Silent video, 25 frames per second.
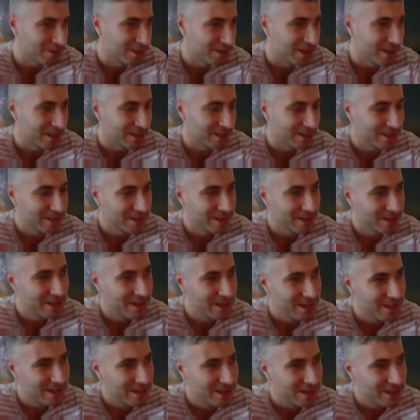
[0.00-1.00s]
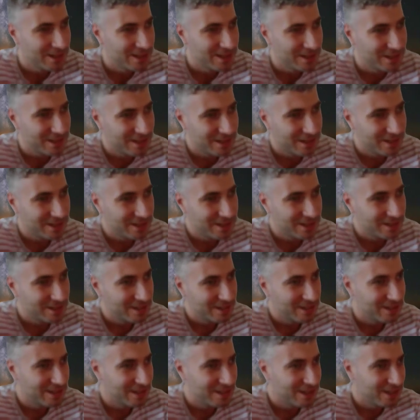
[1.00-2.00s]
start.
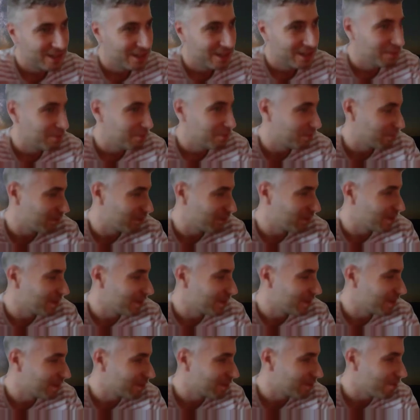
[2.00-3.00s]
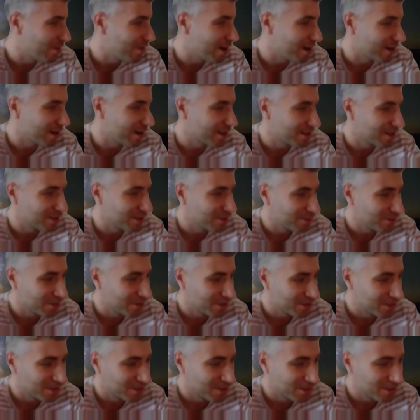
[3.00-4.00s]
And for instance, Quarkus
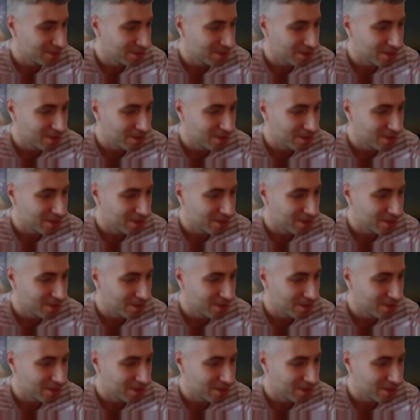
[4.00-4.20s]
was